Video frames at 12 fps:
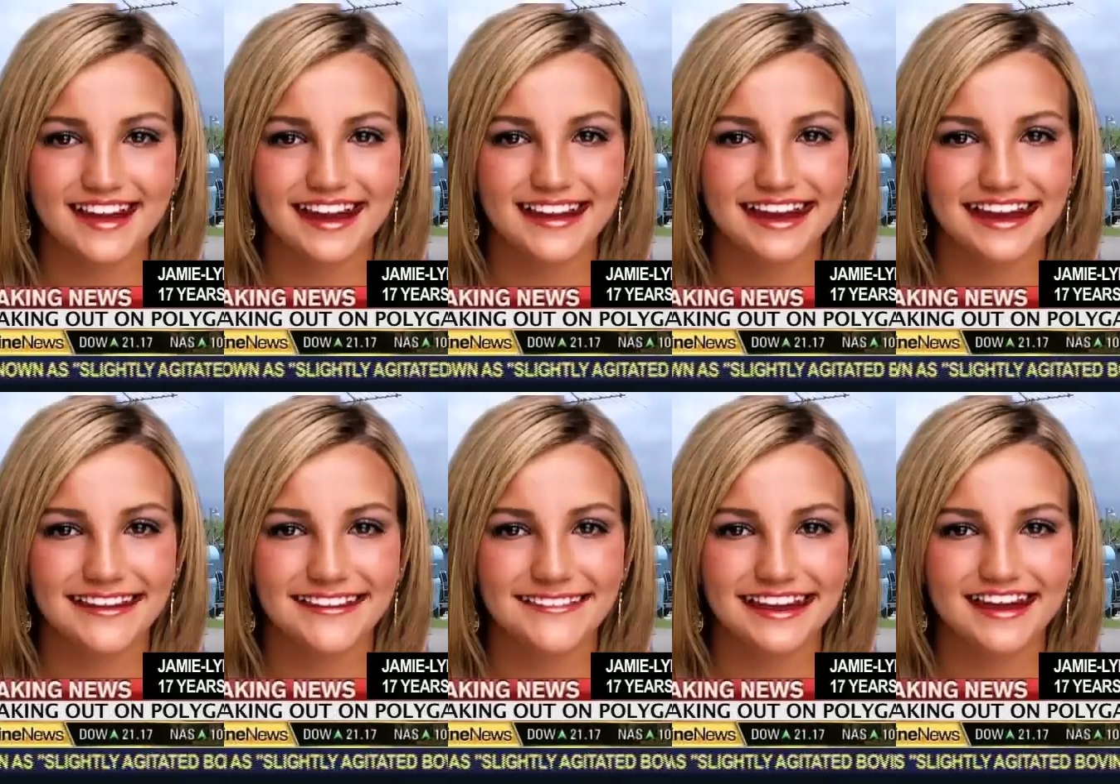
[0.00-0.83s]
and I said
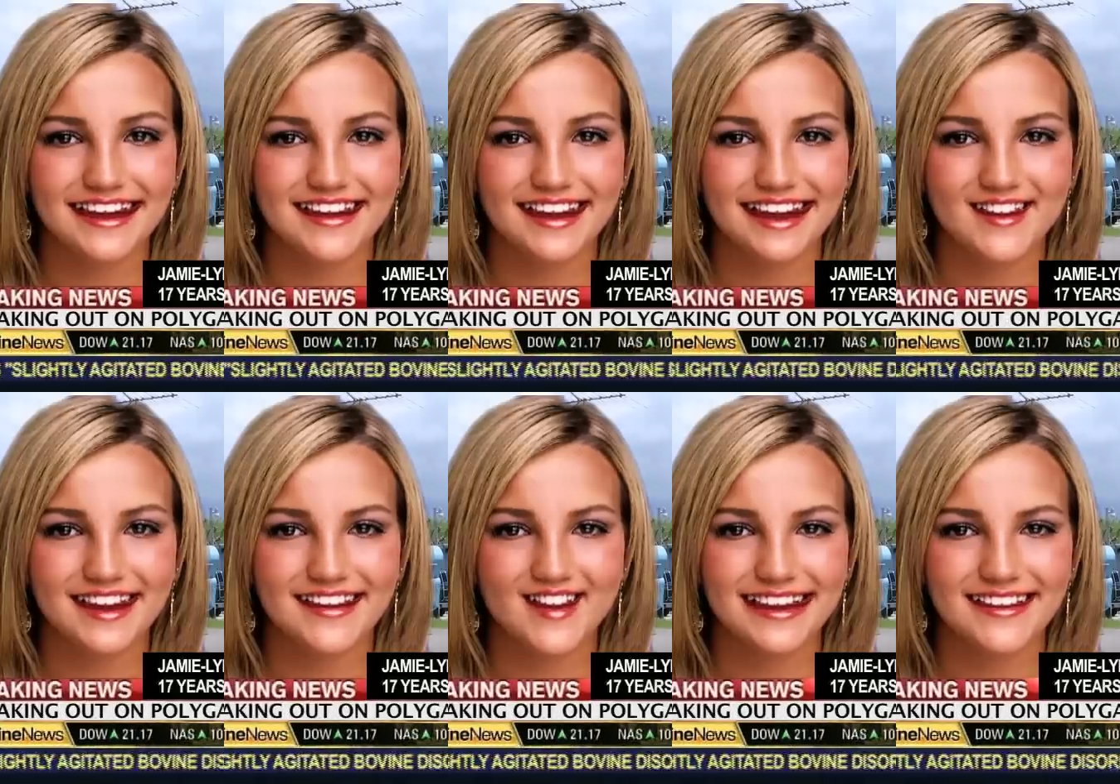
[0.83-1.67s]
I'd definitely
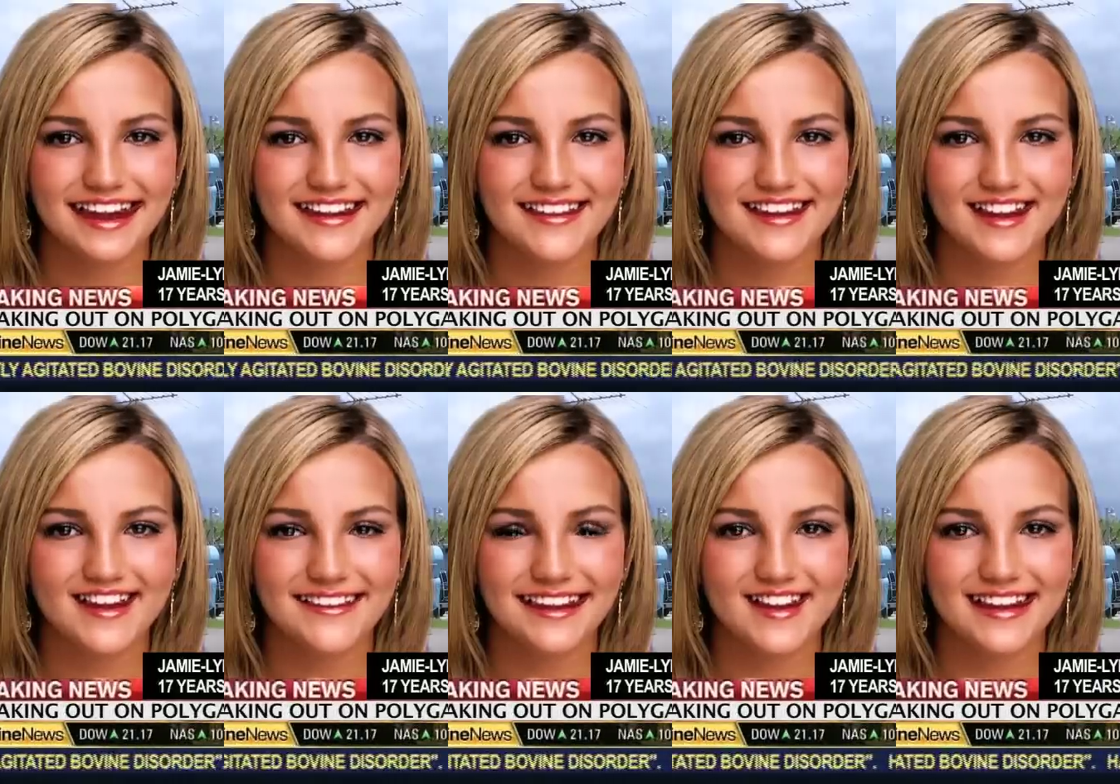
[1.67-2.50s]
read the script
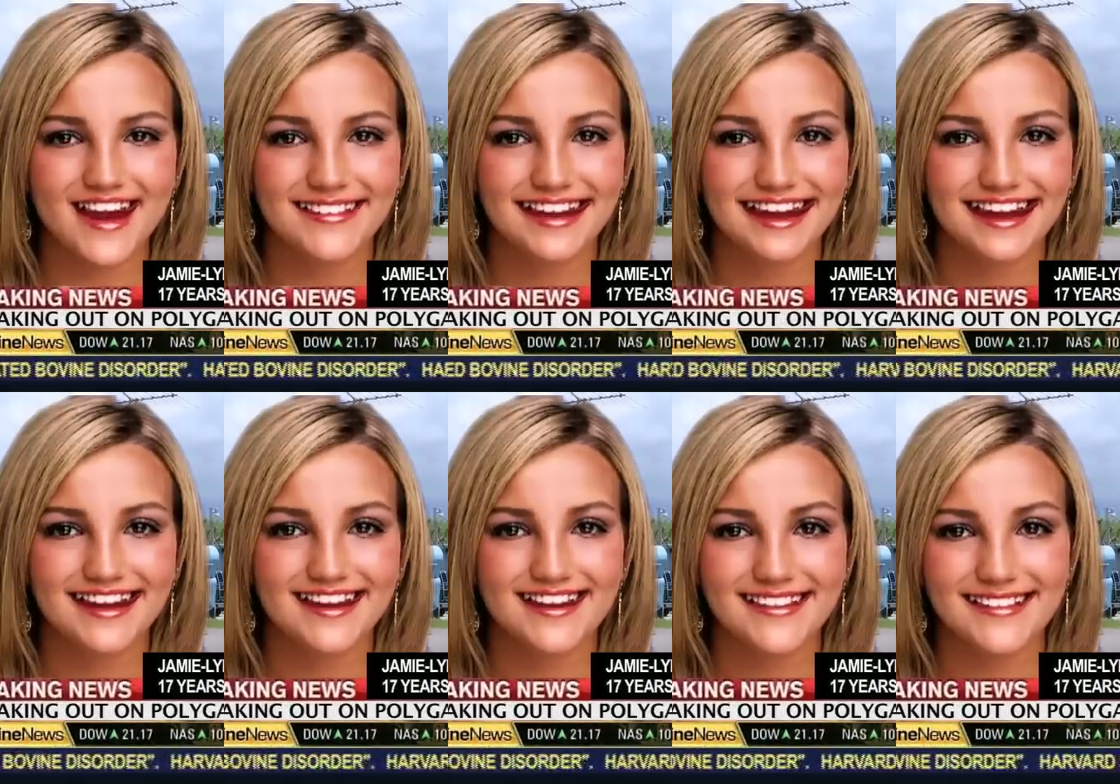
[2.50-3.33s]
once I did some
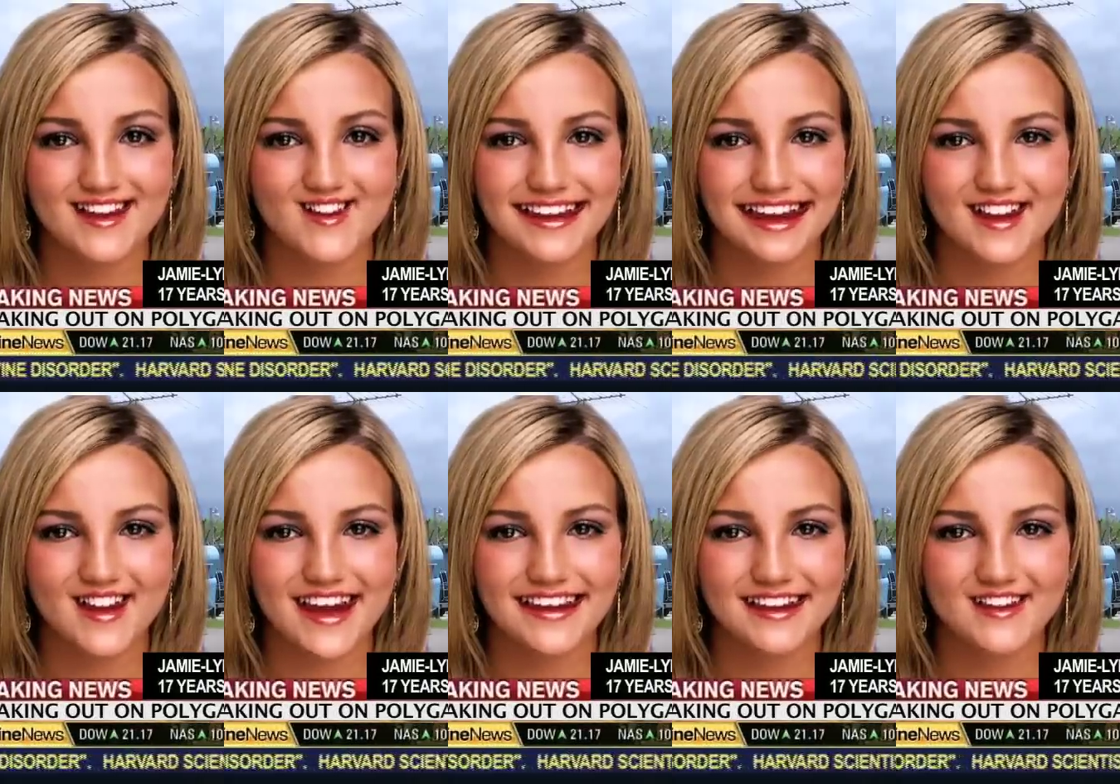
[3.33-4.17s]
learning on how to
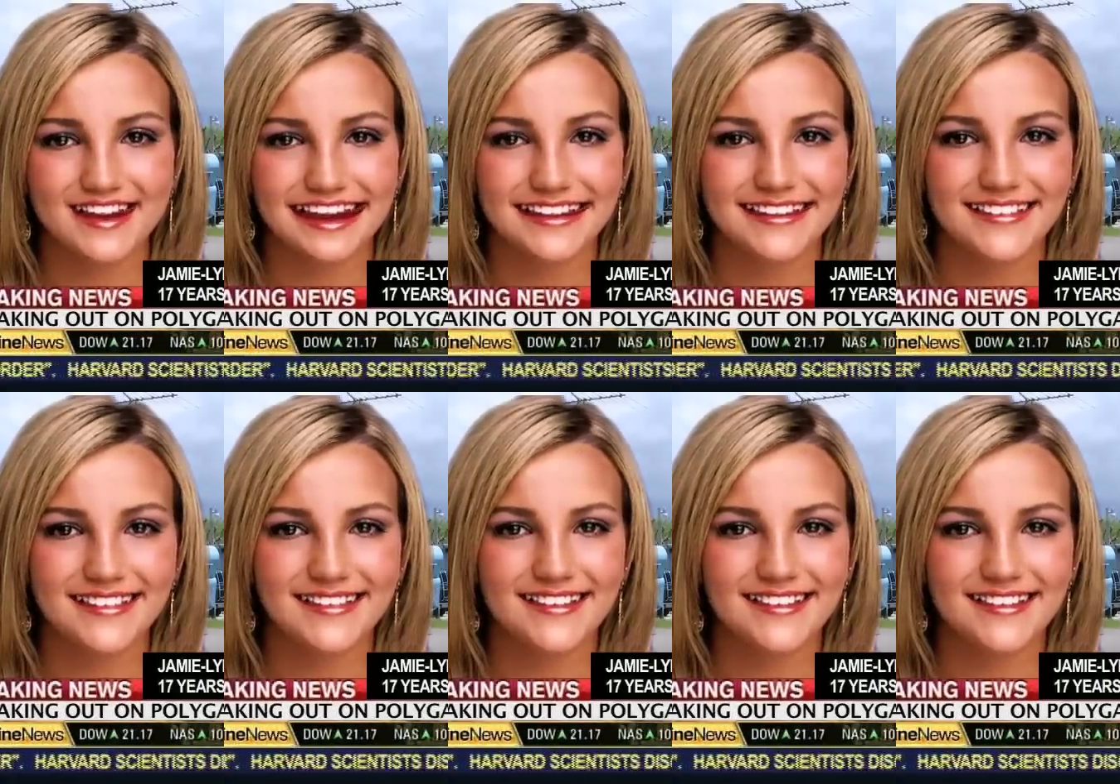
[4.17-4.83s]
actually read,